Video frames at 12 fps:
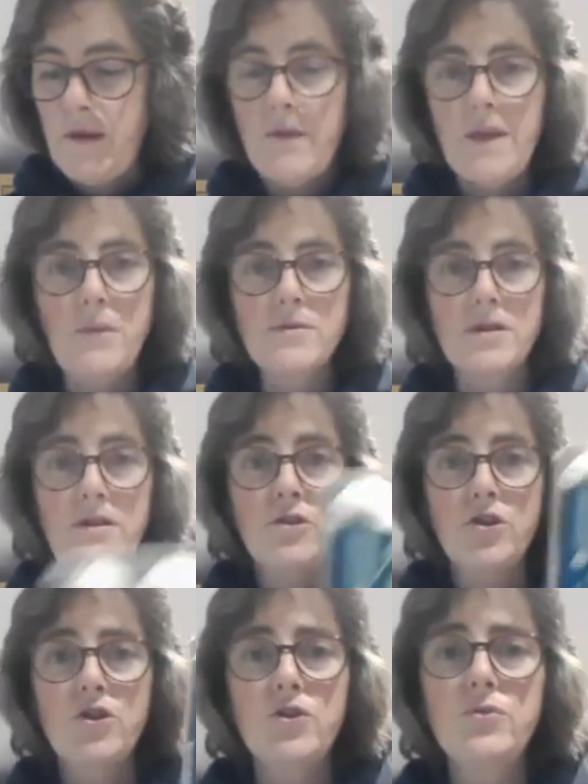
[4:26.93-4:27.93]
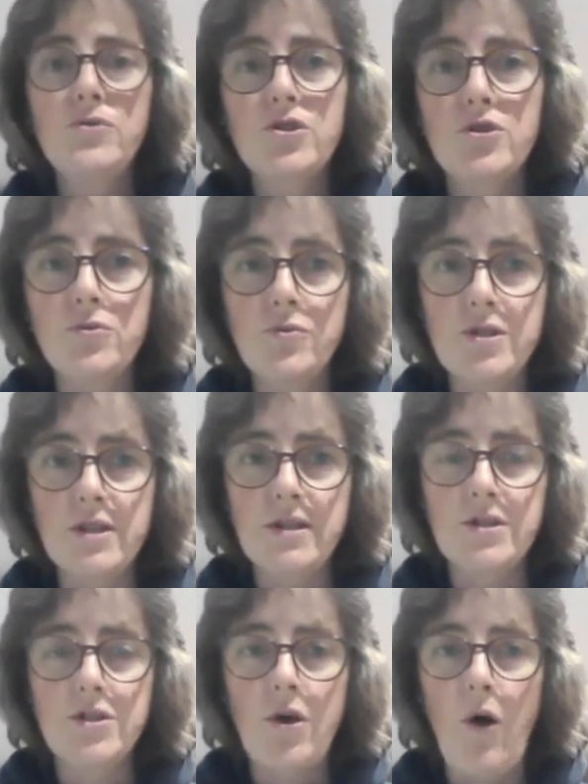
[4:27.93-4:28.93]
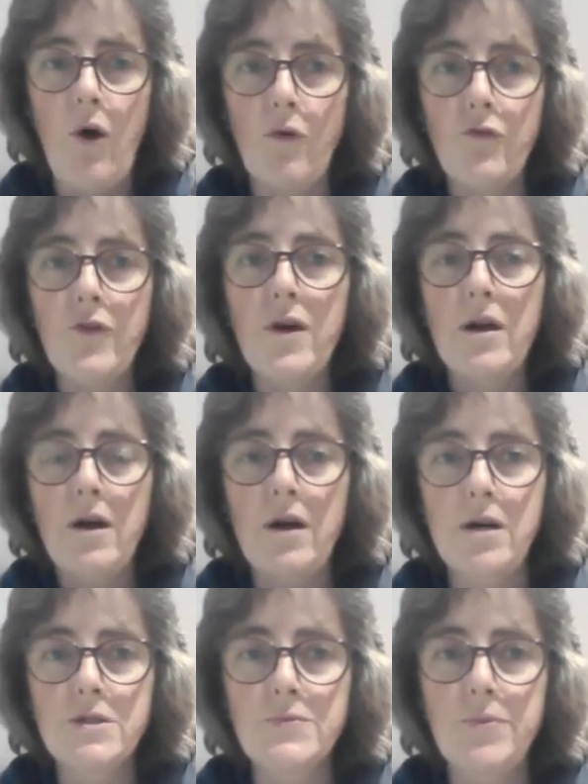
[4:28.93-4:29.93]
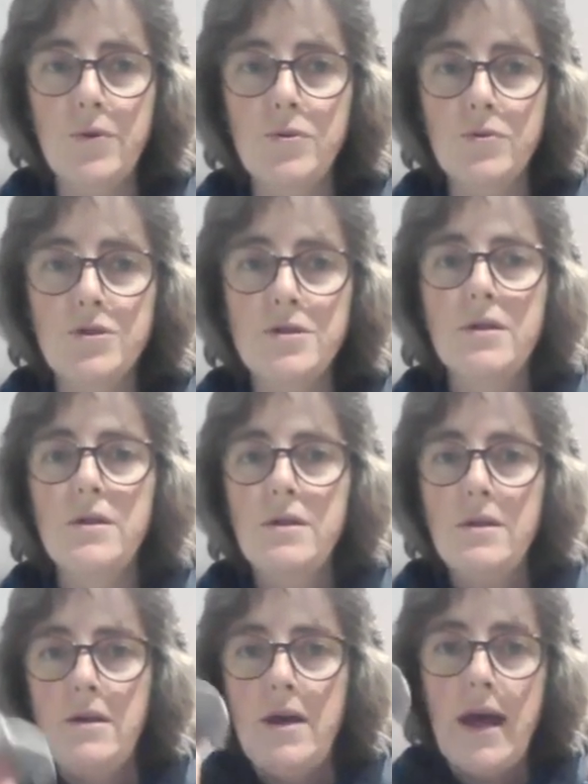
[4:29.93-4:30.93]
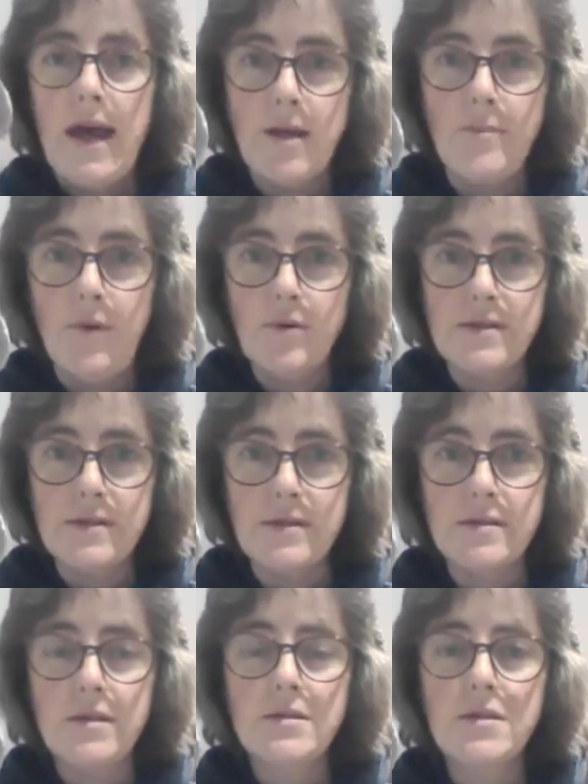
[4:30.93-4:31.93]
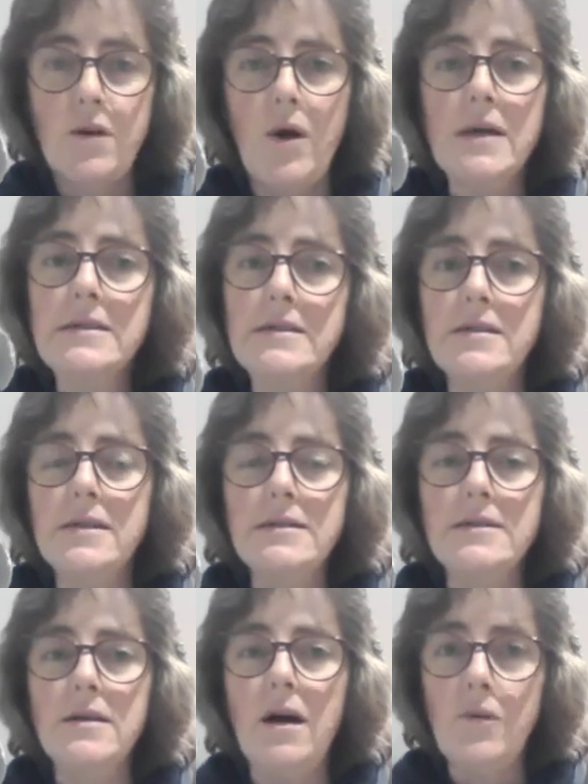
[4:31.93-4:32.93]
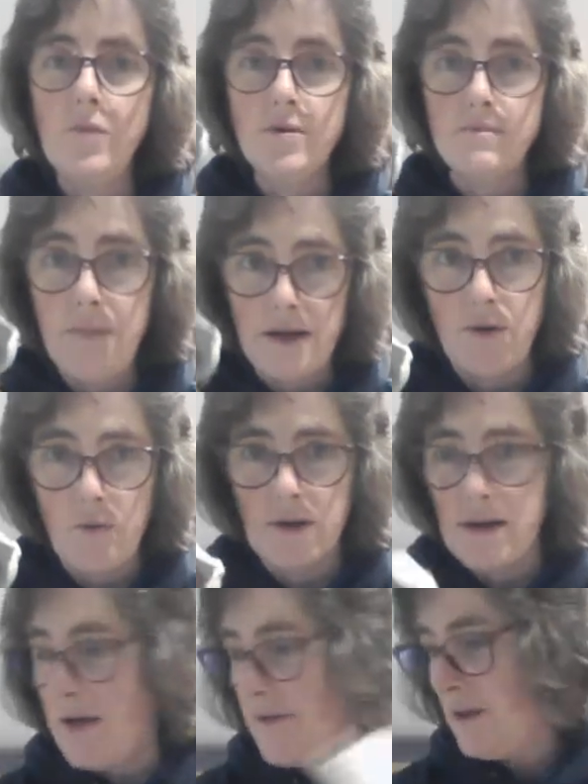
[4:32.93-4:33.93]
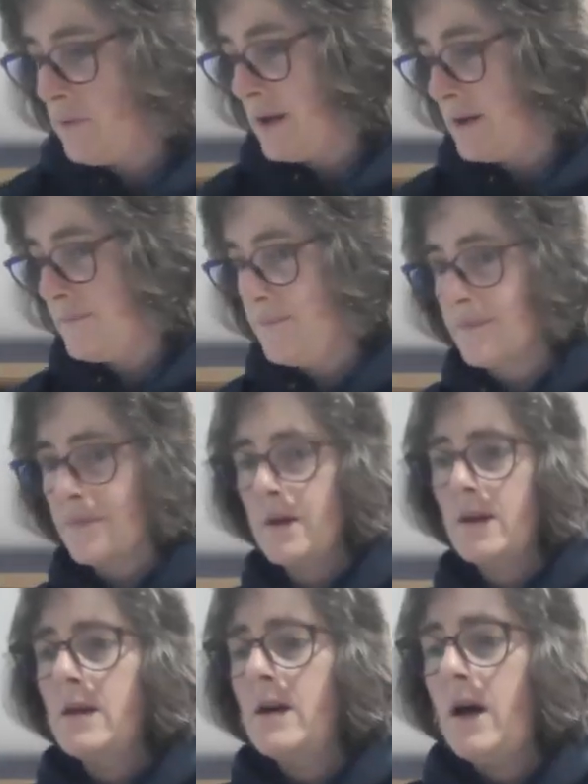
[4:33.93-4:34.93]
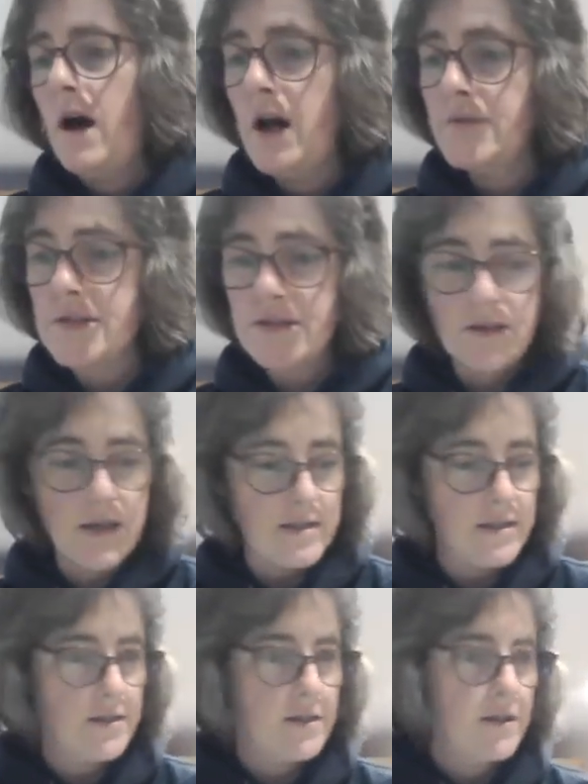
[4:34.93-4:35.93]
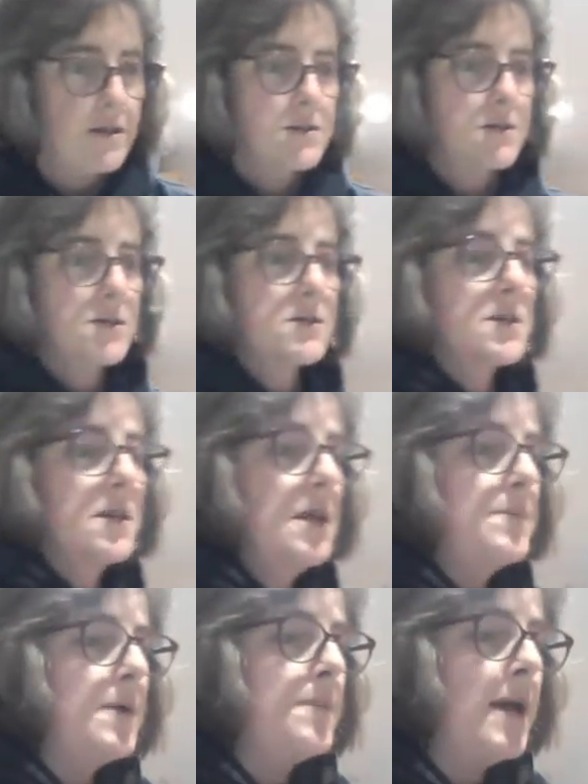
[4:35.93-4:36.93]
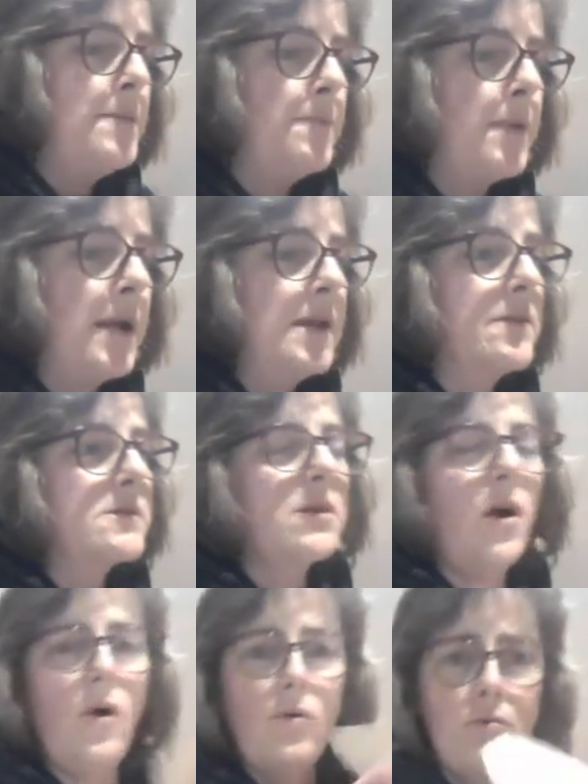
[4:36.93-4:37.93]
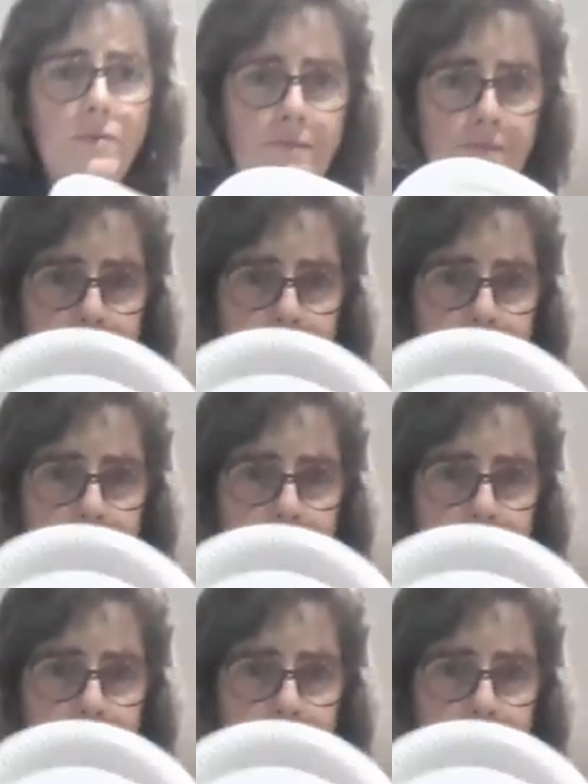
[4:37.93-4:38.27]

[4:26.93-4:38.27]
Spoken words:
there was a huge shortage of cardboard egg boxes. So I decided I wouldn't make one like that way. I've decided just to keep a paper plate that's whole.